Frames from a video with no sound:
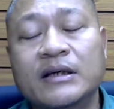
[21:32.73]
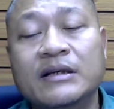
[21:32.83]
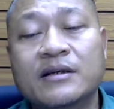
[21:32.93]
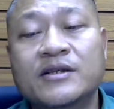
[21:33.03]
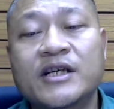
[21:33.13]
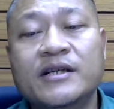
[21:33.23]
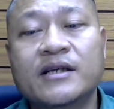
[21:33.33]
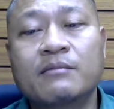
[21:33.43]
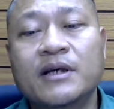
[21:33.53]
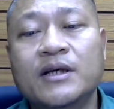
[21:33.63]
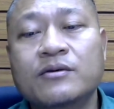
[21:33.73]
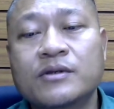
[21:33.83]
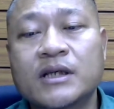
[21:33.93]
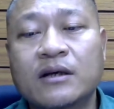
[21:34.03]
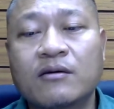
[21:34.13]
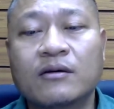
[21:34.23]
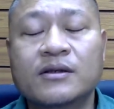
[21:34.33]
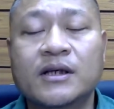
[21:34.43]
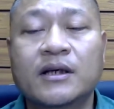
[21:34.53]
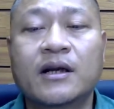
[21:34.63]
interchangeably use
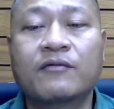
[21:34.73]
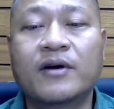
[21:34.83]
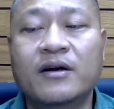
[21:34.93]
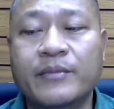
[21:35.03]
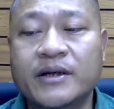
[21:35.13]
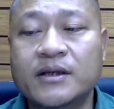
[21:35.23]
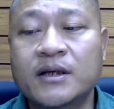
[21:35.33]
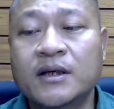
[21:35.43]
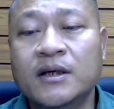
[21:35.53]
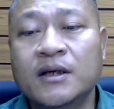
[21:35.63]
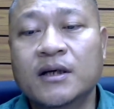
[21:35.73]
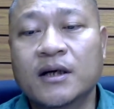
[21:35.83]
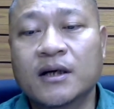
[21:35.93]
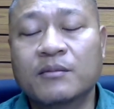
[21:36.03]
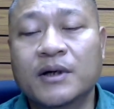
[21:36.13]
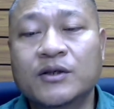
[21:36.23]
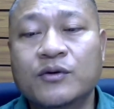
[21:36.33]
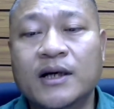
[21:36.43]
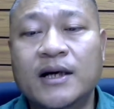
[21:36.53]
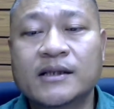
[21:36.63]
ecology and environment, but
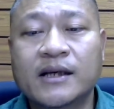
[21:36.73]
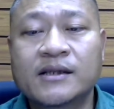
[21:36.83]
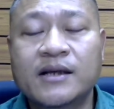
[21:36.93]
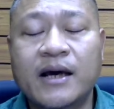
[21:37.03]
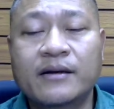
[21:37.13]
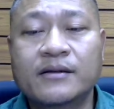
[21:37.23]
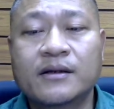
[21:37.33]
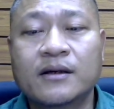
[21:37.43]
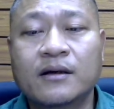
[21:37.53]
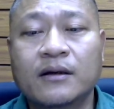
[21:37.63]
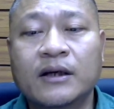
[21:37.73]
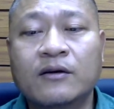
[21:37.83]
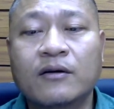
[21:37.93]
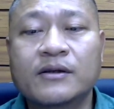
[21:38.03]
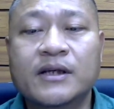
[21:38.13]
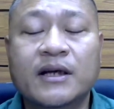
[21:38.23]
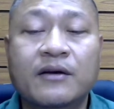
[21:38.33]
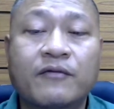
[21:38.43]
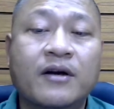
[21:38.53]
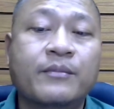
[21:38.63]
to a large extent, ecology and
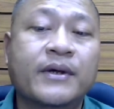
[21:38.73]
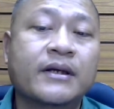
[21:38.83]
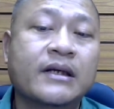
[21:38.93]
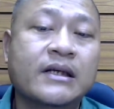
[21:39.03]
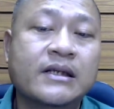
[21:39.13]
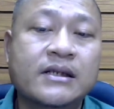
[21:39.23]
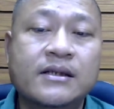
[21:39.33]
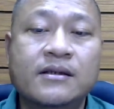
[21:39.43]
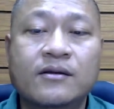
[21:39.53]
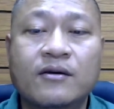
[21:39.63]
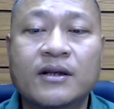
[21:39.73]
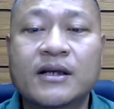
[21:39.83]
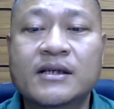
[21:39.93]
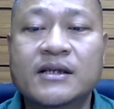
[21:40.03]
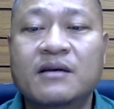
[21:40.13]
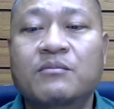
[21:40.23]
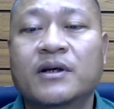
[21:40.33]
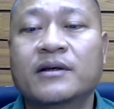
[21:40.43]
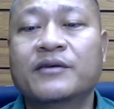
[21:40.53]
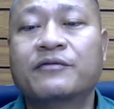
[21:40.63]
environment is not the same
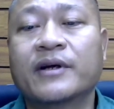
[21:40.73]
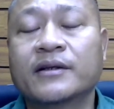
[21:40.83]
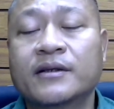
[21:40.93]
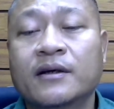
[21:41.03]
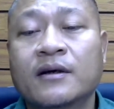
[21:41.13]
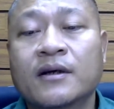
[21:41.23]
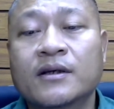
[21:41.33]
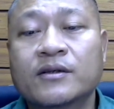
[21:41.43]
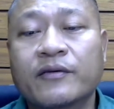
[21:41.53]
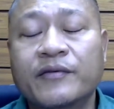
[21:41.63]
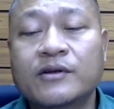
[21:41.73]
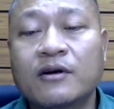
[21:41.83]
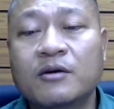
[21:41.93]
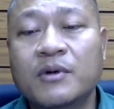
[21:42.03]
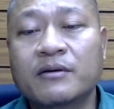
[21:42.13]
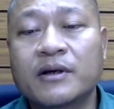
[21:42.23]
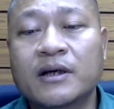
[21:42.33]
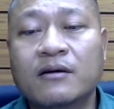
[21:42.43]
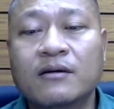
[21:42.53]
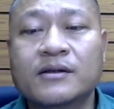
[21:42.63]
but different. So when we talk about
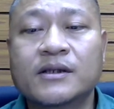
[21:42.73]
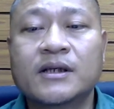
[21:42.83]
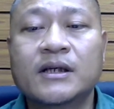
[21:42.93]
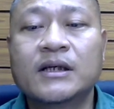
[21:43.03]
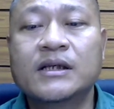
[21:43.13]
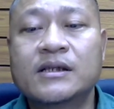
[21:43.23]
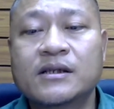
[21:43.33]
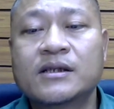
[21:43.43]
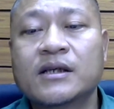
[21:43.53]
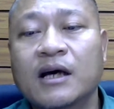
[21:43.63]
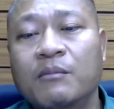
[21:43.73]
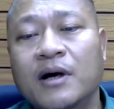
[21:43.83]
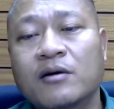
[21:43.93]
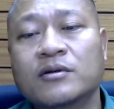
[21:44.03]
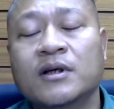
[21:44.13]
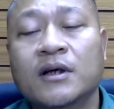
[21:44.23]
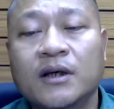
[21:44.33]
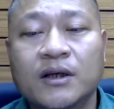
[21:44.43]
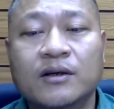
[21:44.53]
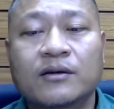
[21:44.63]
ecology, it is about
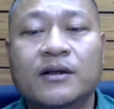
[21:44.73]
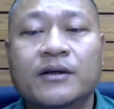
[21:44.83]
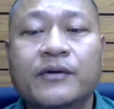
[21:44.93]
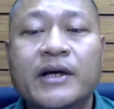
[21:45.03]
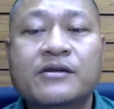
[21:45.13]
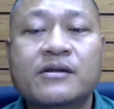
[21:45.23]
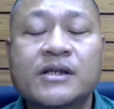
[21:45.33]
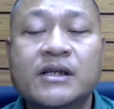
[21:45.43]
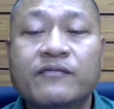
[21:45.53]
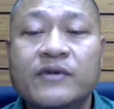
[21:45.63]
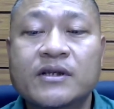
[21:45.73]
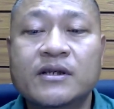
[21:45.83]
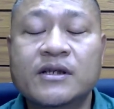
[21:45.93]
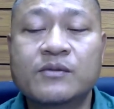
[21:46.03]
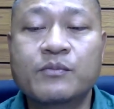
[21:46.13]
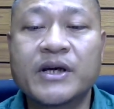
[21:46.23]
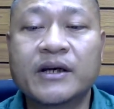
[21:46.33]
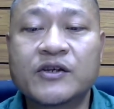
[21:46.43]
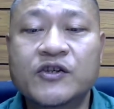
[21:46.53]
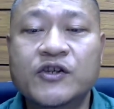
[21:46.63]
the relationship which is
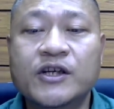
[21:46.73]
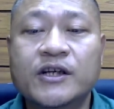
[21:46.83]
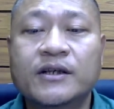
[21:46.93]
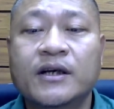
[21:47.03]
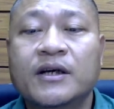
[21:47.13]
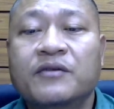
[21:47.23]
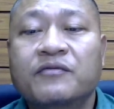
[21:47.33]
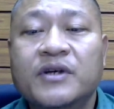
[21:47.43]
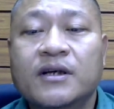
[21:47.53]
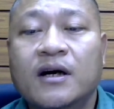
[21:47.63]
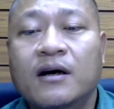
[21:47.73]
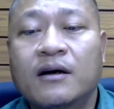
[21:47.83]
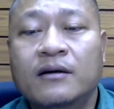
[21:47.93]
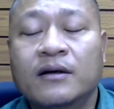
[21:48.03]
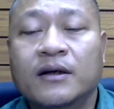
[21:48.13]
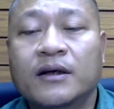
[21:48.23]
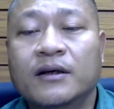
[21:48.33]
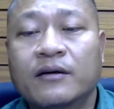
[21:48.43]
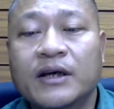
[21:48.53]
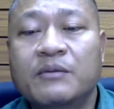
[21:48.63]
being shared with our
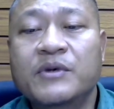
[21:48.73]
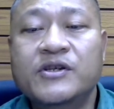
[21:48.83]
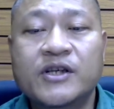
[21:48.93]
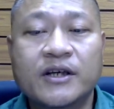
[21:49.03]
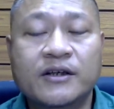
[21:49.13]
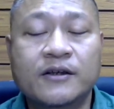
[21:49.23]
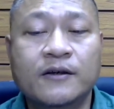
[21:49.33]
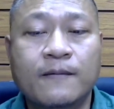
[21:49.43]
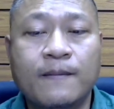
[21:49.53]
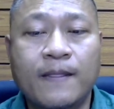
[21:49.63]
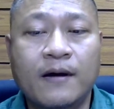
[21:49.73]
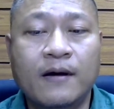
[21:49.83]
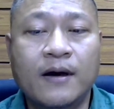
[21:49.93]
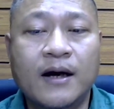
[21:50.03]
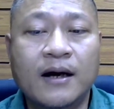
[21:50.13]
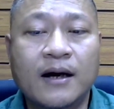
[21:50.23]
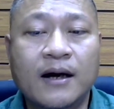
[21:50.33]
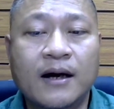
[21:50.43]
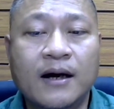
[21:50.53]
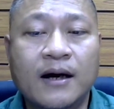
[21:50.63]
immediate
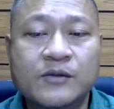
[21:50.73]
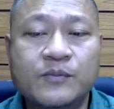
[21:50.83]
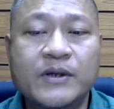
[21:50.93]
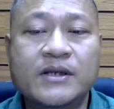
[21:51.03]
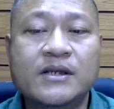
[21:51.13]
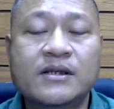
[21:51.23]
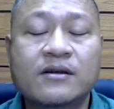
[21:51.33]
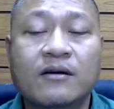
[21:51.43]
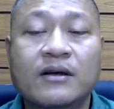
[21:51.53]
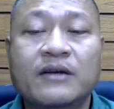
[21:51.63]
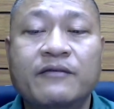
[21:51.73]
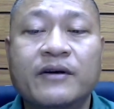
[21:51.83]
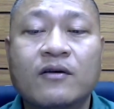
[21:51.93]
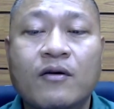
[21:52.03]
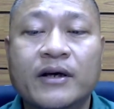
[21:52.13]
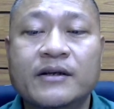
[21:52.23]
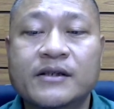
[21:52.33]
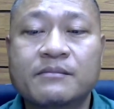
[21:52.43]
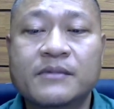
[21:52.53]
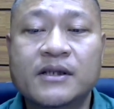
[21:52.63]
other species or living
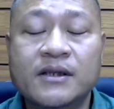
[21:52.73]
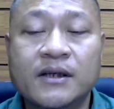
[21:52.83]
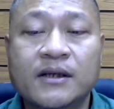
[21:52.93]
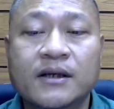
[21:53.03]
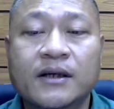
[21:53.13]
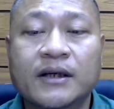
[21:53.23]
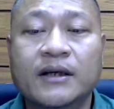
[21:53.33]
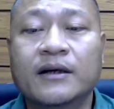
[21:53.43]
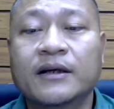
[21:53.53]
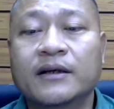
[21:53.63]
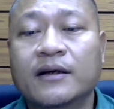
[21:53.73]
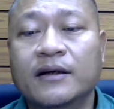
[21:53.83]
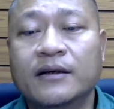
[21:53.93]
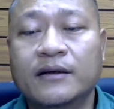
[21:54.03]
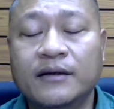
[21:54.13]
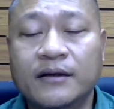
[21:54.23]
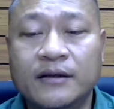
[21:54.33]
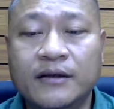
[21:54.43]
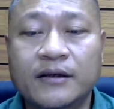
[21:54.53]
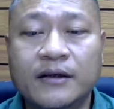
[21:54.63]
organisms in
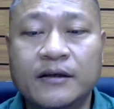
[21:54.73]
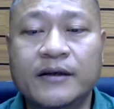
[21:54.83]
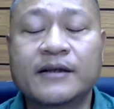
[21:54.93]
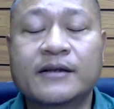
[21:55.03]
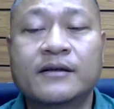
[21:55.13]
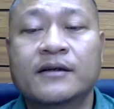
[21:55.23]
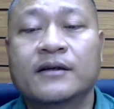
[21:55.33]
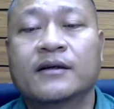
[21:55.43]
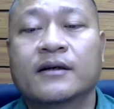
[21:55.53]
that